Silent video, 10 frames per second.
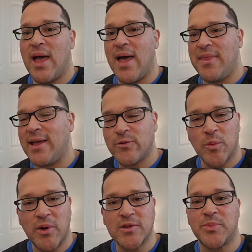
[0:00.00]
And that's where
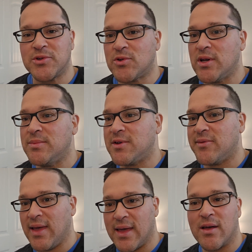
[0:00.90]
multiple streams of
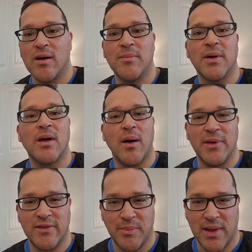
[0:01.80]
income come
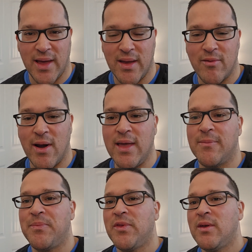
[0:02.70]
into play,
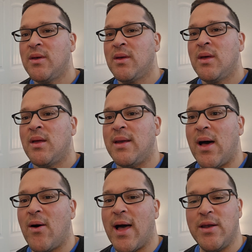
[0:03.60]
right?
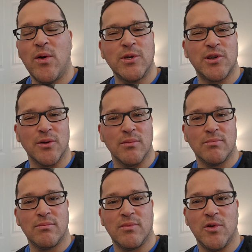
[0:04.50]
Now, I know what you
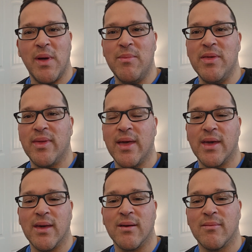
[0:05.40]
may be
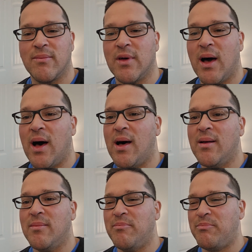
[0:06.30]
thinking,
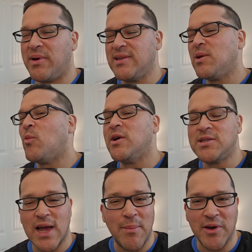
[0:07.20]
but isn't one
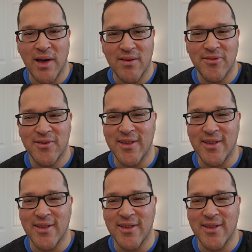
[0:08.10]
job enough?